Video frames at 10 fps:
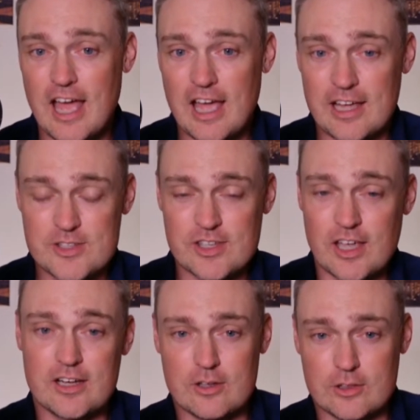it's
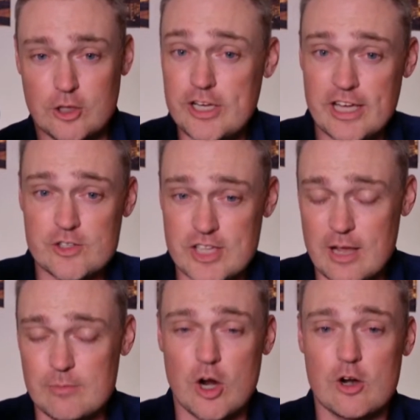like, look at
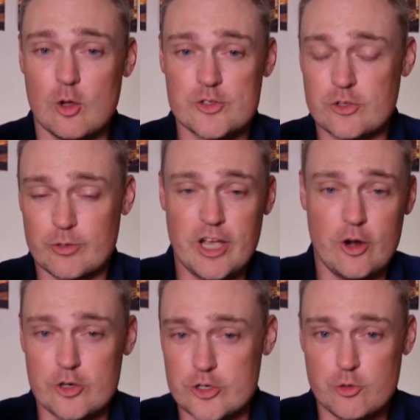Sam Darnold's
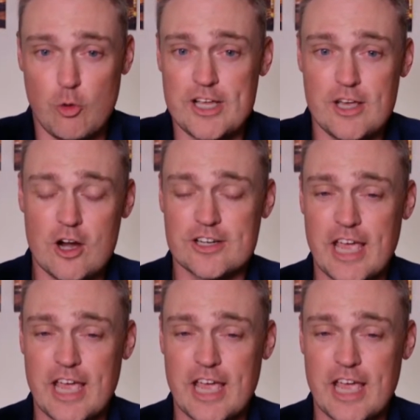320-yard